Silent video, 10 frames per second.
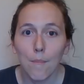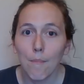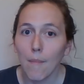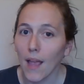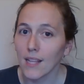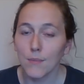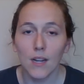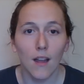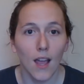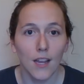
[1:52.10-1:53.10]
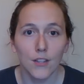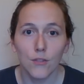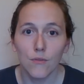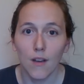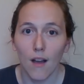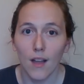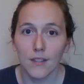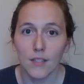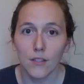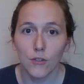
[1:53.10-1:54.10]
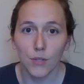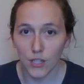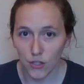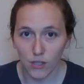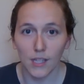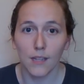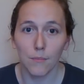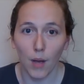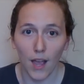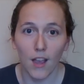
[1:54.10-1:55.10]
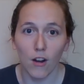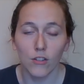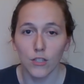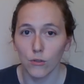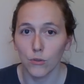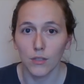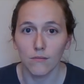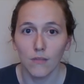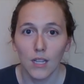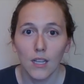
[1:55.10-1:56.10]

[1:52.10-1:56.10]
my husband and I do not traditionally buy our children